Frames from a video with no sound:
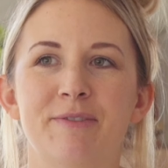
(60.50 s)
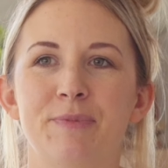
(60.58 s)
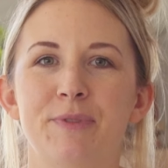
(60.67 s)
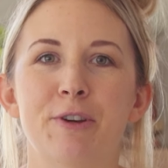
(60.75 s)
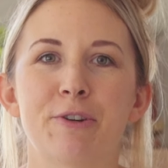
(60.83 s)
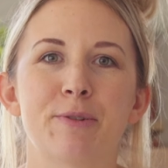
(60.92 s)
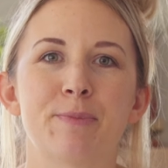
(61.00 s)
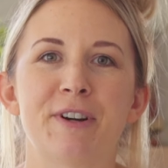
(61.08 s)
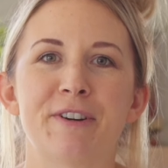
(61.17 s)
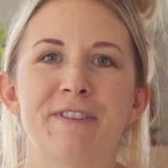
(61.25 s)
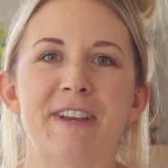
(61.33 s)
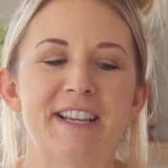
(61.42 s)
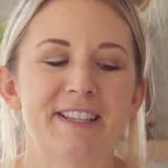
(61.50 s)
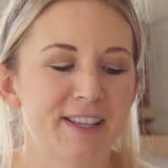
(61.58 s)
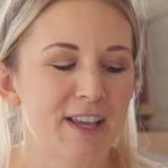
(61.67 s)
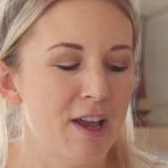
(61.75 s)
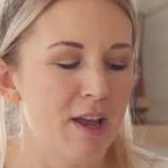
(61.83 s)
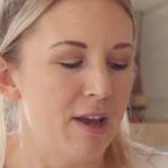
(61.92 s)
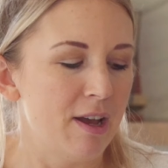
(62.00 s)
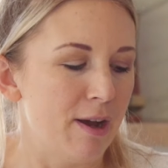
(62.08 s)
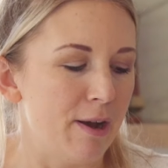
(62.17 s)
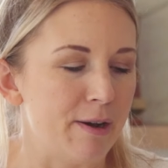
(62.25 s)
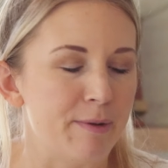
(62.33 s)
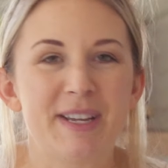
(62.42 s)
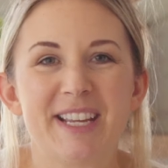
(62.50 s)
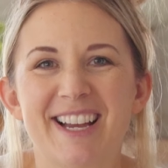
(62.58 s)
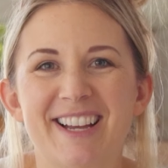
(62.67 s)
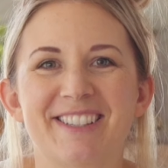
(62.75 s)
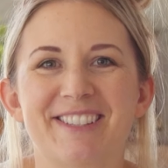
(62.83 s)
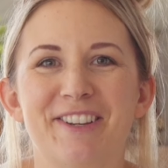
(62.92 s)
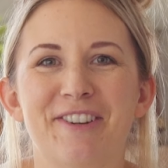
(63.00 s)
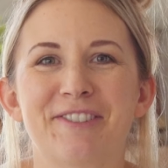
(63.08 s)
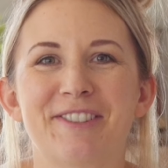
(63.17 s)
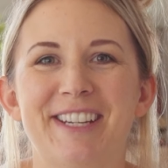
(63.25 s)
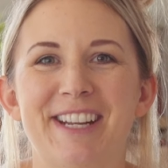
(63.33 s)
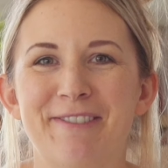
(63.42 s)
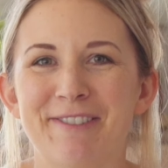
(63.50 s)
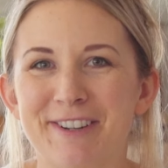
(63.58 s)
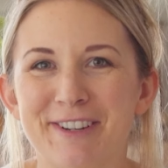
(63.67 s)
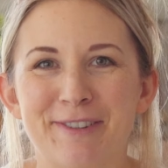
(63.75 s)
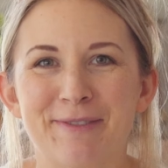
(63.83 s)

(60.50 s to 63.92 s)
yogurt parfaits. But yeah, so today we're gonna